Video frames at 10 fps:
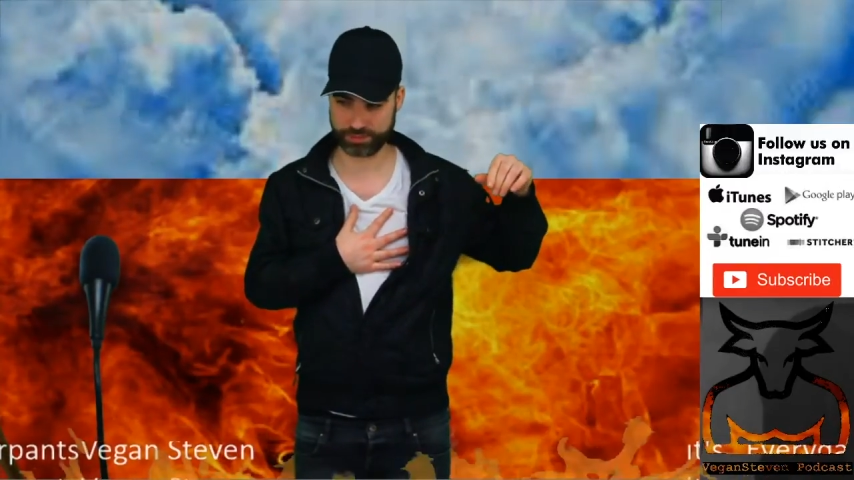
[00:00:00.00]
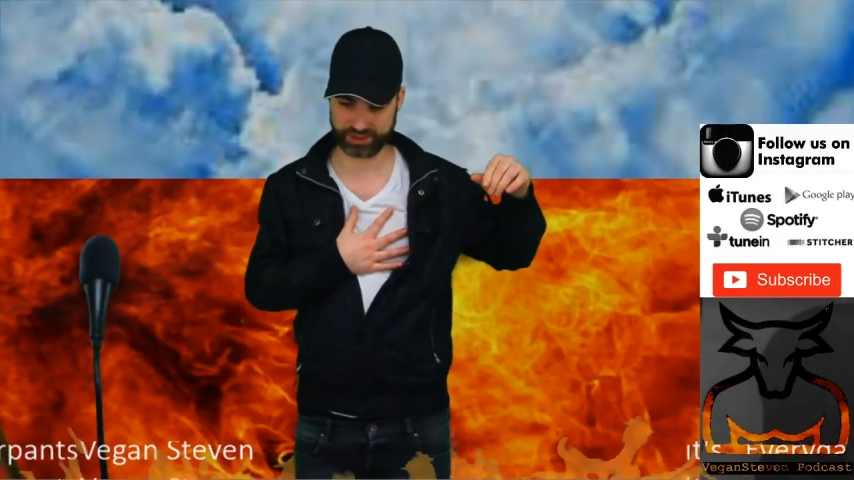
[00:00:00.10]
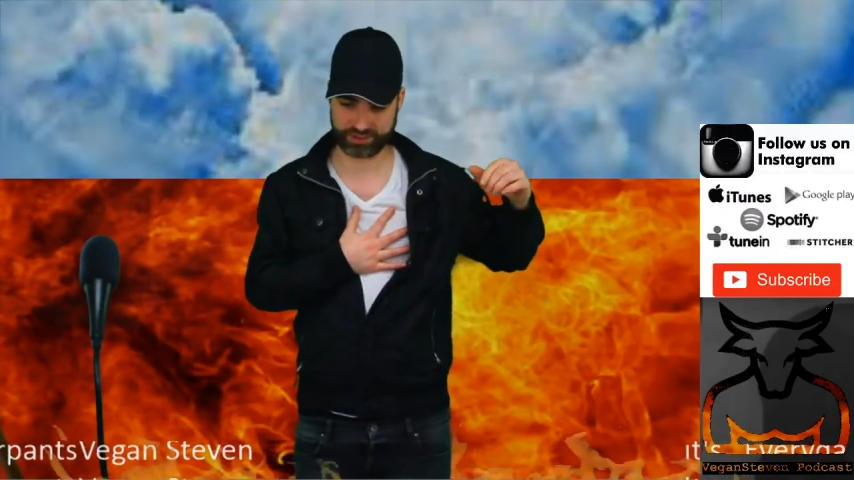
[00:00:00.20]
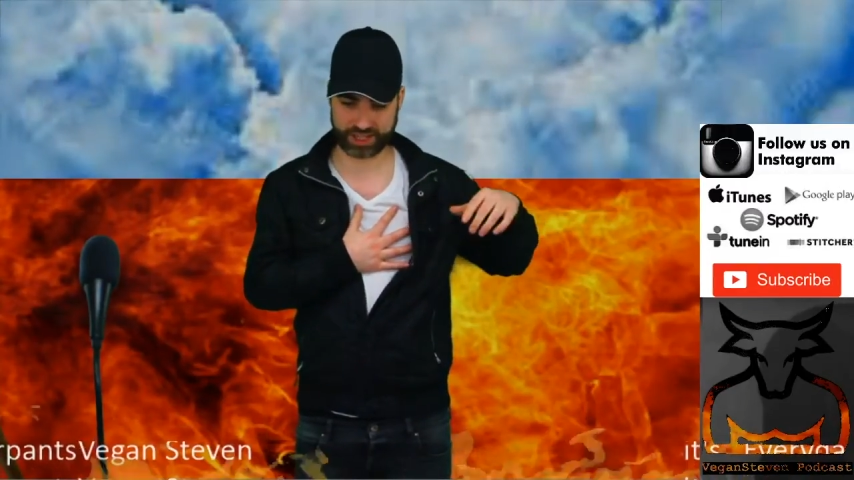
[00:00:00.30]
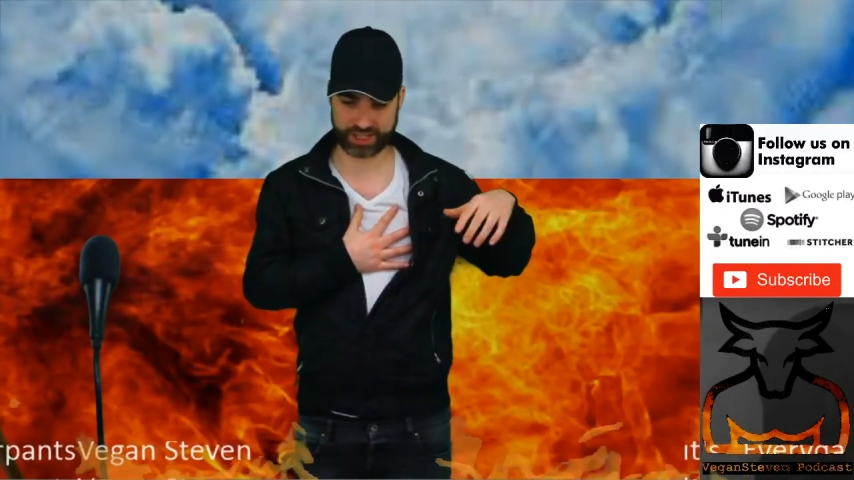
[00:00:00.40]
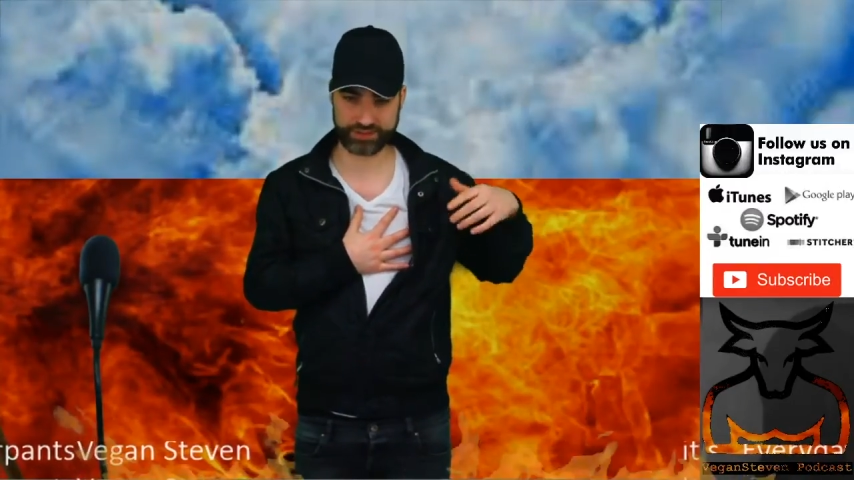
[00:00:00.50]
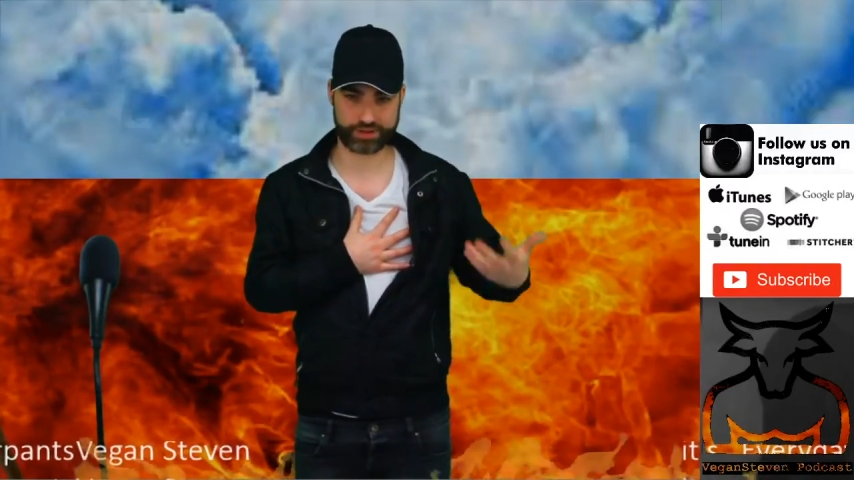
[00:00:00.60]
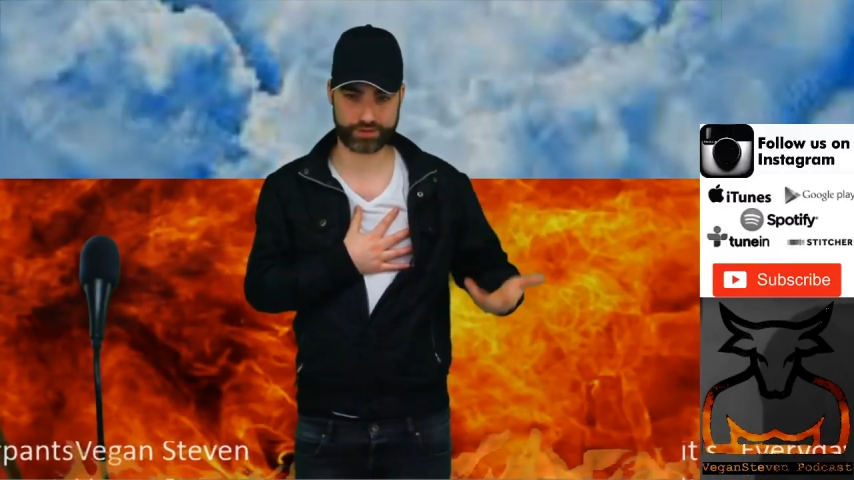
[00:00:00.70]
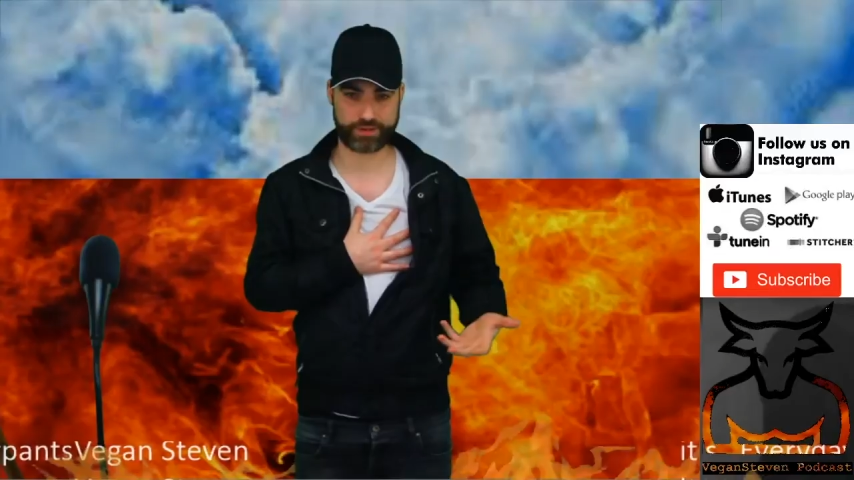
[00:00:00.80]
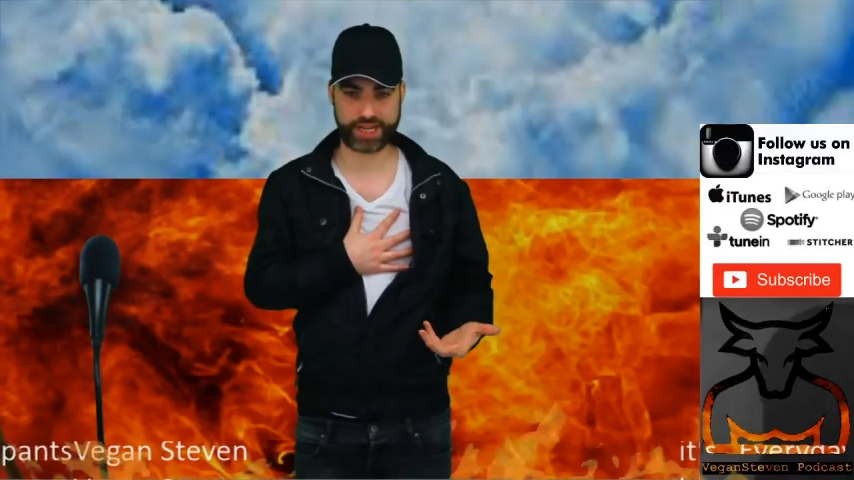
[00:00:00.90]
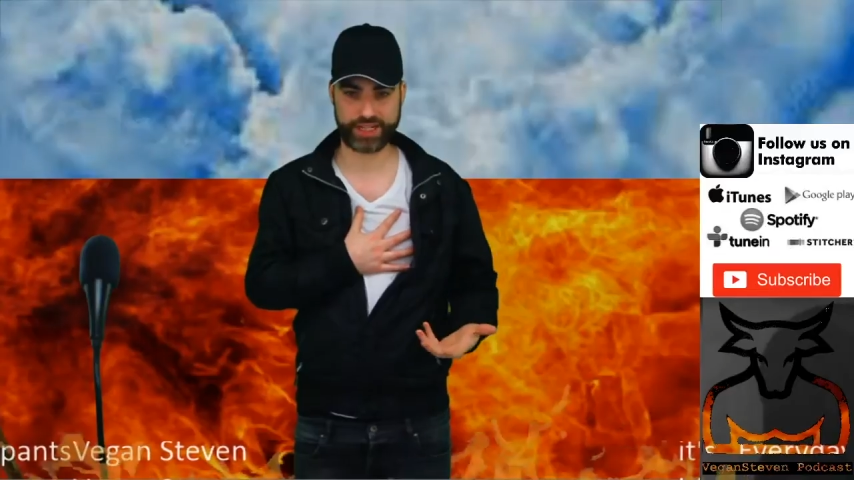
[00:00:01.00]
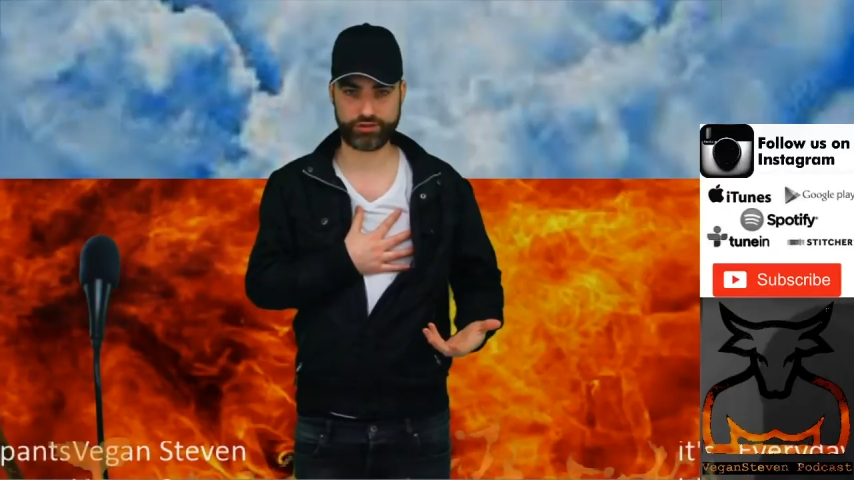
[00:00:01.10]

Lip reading: Extends the range.